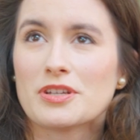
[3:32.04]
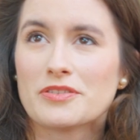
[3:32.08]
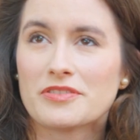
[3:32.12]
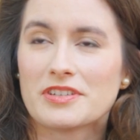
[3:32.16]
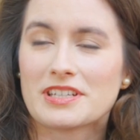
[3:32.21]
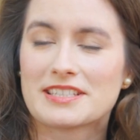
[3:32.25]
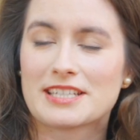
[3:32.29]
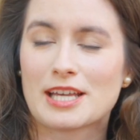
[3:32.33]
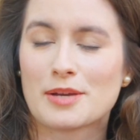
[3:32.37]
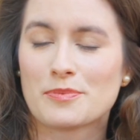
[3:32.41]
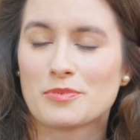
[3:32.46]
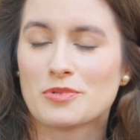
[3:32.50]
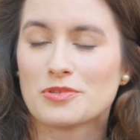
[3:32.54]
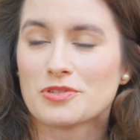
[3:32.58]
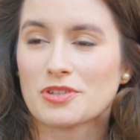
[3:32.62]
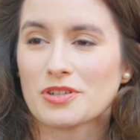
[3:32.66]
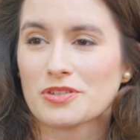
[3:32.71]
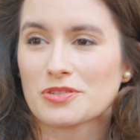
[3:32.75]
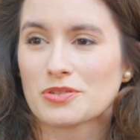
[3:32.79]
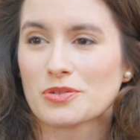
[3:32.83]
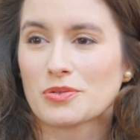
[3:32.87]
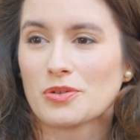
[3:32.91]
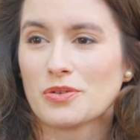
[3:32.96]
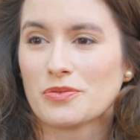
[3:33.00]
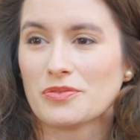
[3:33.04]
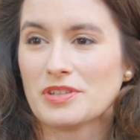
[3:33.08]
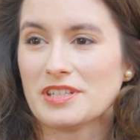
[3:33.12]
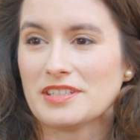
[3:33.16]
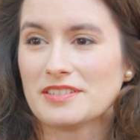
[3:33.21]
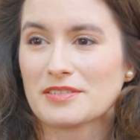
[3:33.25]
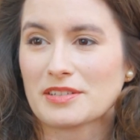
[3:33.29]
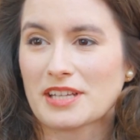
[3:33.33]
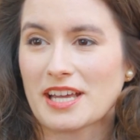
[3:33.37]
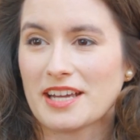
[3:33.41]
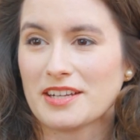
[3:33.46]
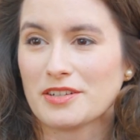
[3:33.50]
give examples also of
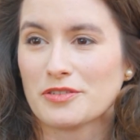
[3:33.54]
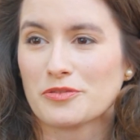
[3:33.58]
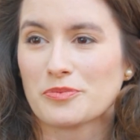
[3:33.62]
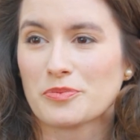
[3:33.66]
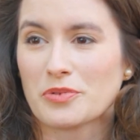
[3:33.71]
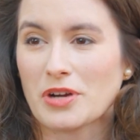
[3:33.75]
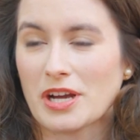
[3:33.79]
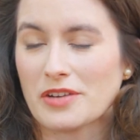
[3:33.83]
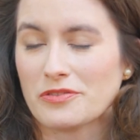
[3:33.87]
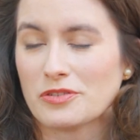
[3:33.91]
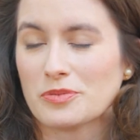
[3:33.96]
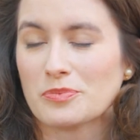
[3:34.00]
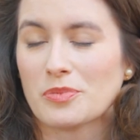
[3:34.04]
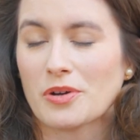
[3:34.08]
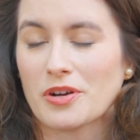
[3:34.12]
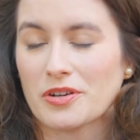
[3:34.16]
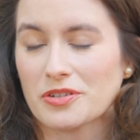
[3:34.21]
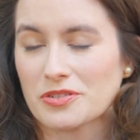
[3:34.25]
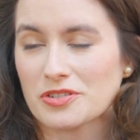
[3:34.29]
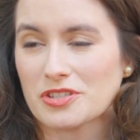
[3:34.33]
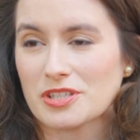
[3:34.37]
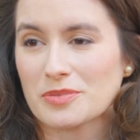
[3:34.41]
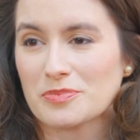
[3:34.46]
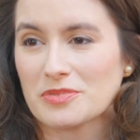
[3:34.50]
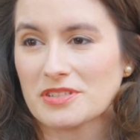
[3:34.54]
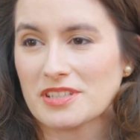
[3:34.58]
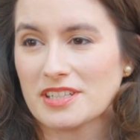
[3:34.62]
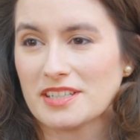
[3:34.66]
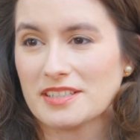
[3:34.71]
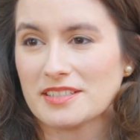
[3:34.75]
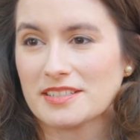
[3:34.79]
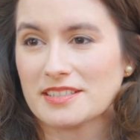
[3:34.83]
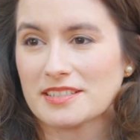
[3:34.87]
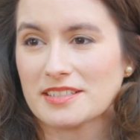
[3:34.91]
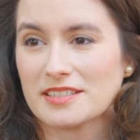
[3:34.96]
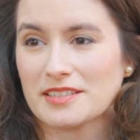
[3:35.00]
these kind of private partnerships
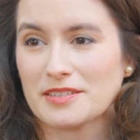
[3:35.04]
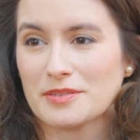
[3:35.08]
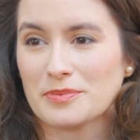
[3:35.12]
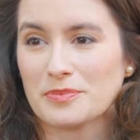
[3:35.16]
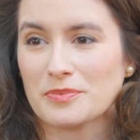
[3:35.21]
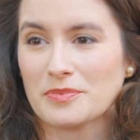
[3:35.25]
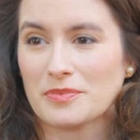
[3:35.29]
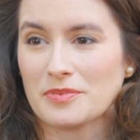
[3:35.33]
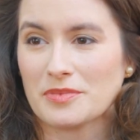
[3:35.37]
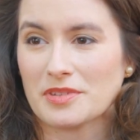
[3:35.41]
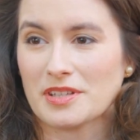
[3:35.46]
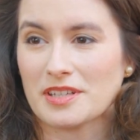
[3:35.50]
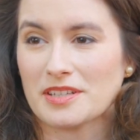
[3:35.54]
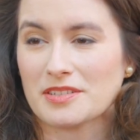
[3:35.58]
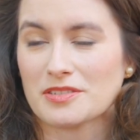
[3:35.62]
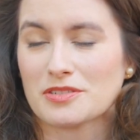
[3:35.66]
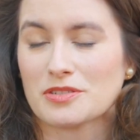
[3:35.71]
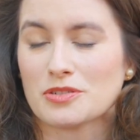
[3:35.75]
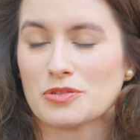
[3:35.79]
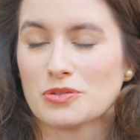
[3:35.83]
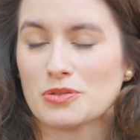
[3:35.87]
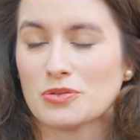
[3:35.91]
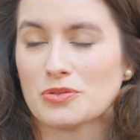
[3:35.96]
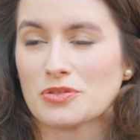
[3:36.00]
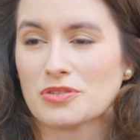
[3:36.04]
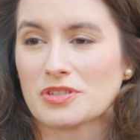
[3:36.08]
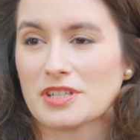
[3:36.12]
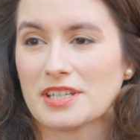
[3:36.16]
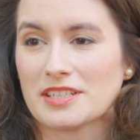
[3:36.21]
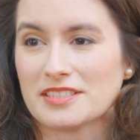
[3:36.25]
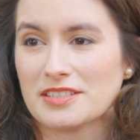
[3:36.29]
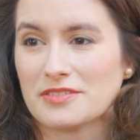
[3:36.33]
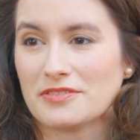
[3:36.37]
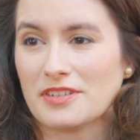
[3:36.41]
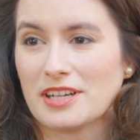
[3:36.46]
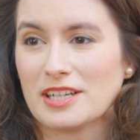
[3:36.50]
that the institution
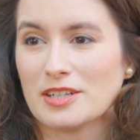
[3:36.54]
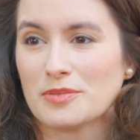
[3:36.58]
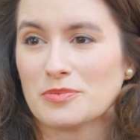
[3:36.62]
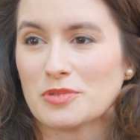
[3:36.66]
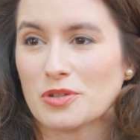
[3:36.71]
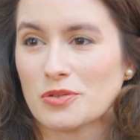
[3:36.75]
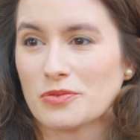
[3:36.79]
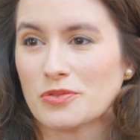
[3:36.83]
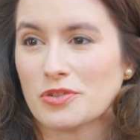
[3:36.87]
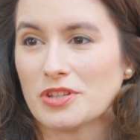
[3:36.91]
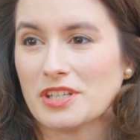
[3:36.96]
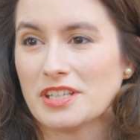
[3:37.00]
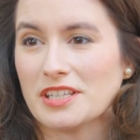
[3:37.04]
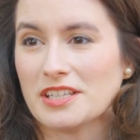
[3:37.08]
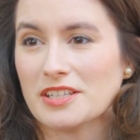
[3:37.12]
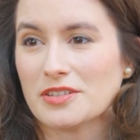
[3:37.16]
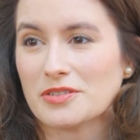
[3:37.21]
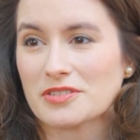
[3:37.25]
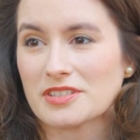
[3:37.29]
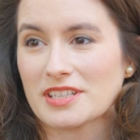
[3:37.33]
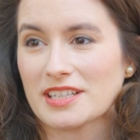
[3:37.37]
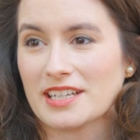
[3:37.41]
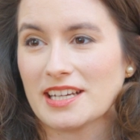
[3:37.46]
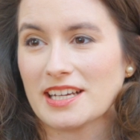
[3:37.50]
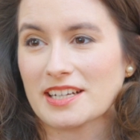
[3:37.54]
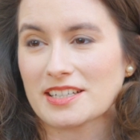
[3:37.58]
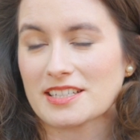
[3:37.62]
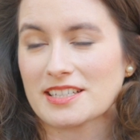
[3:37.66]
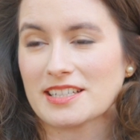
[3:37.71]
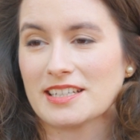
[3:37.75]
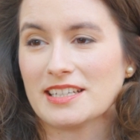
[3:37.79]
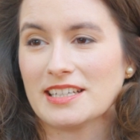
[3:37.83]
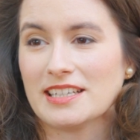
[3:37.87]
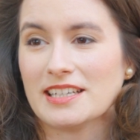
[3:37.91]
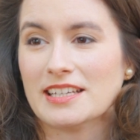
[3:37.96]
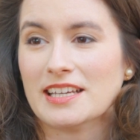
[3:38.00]
has developed over the years that
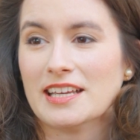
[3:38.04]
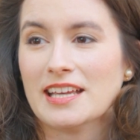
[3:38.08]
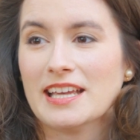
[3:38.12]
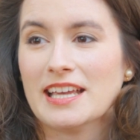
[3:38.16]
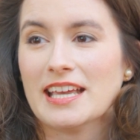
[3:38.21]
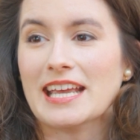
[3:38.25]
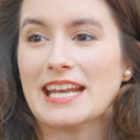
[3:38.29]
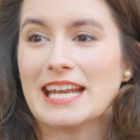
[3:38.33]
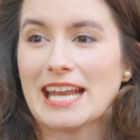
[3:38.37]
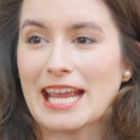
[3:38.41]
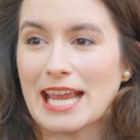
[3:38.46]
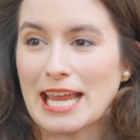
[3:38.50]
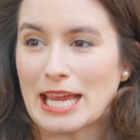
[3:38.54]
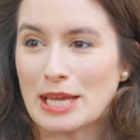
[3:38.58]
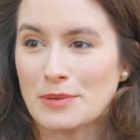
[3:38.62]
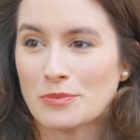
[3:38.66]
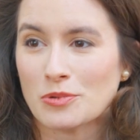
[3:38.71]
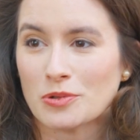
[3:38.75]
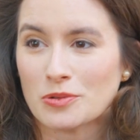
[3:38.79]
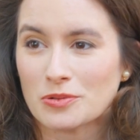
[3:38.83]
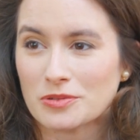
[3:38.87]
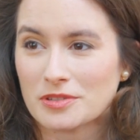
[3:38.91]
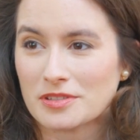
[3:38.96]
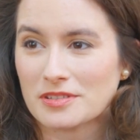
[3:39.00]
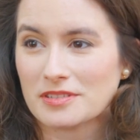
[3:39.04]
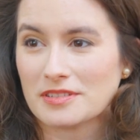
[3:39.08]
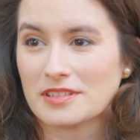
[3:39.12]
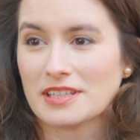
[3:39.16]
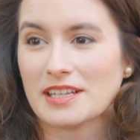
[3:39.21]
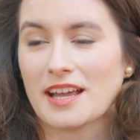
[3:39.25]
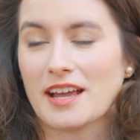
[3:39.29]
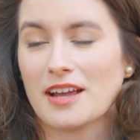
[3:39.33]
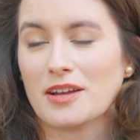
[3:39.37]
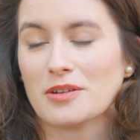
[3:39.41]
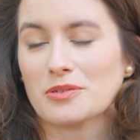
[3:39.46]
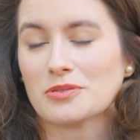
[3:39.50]
actually enabled
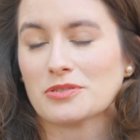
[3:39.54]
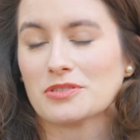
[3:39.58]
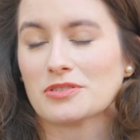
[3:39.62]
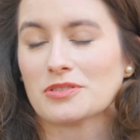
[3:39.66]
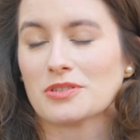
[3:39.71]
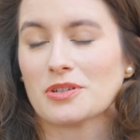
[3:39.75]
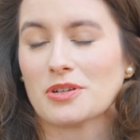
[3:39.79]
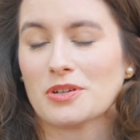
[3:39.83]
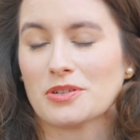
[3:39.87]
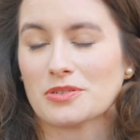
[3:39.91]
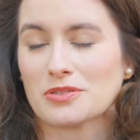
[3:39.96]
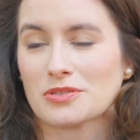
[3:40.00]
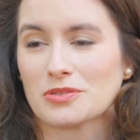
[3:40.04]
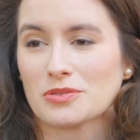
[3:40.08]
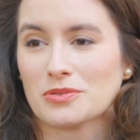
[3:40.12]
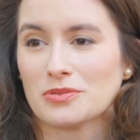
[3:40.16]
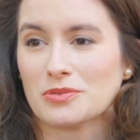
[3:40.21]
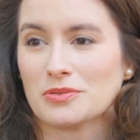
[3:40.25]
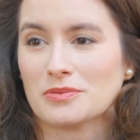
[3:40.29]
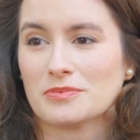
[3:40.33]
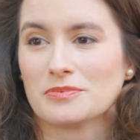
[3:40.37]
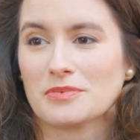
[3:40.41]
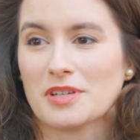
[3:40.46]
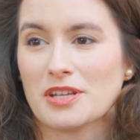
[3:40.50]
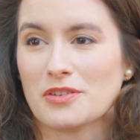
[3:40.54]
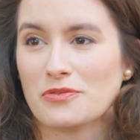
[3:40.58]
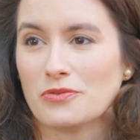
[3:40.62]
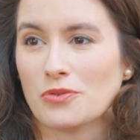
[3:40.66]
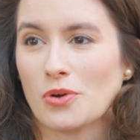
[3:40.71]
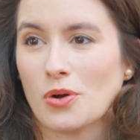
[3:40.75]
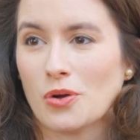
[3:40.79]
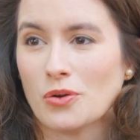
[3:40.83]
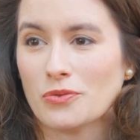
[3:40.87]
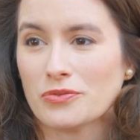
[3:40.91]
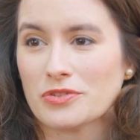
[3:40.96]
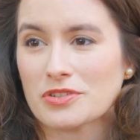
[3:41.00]
the house to also
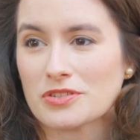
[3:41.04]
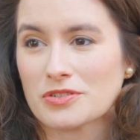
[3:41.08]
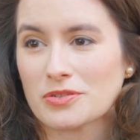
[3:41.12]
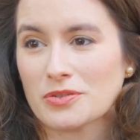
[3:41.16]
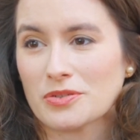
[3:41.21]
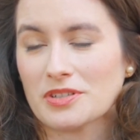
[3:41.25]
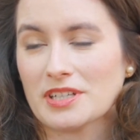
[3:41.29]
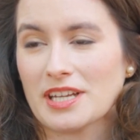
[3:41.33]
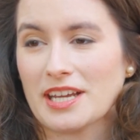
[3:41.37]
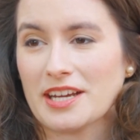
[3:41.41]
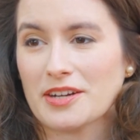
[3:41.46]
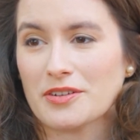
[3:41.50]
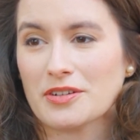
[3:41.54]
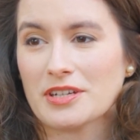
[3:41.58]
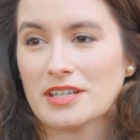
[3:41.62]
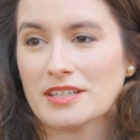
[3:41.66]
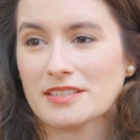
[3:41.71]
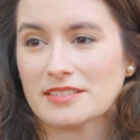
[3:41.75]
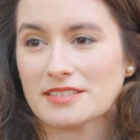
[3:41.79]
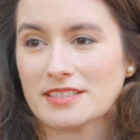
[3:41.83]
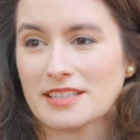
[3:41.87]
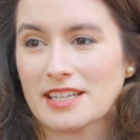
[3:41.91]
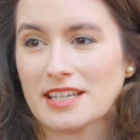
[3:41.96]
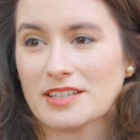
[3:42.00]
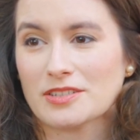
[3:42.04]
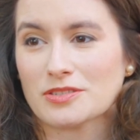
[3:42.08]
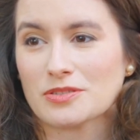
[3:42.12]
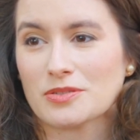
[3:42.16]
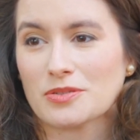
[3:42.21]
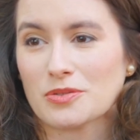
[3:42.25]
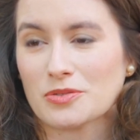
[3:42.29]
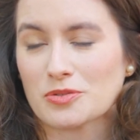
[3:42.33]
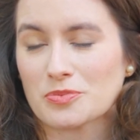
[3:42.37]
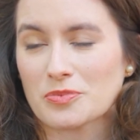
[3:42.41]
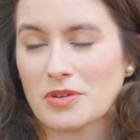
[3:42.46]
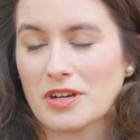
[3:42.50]
evolve in certain areas thanks
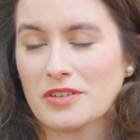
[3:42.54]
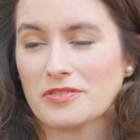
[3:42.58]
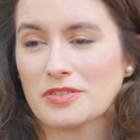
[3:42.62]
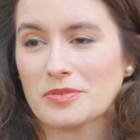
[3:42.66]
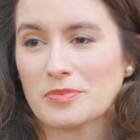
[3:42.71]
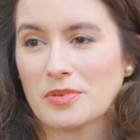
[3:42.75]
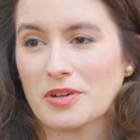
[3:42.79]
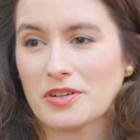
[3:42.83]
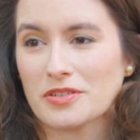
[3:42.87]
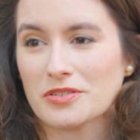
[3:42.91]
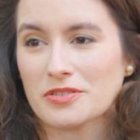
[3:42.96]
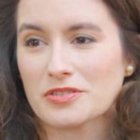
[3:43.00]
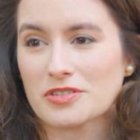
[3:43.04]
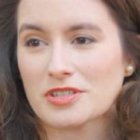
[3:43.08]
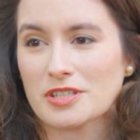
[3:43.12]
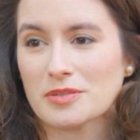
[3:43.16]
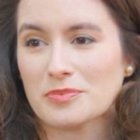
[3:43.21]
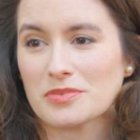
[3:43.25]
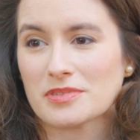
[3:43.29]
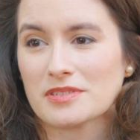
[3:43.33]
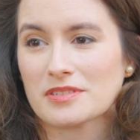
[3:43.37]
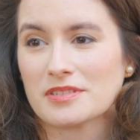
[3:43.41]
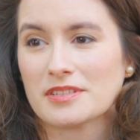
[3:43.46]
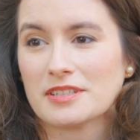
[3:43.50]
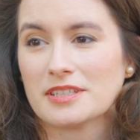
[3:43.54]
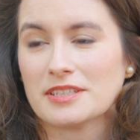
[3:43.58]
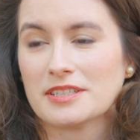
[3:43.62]
to those private partnerships?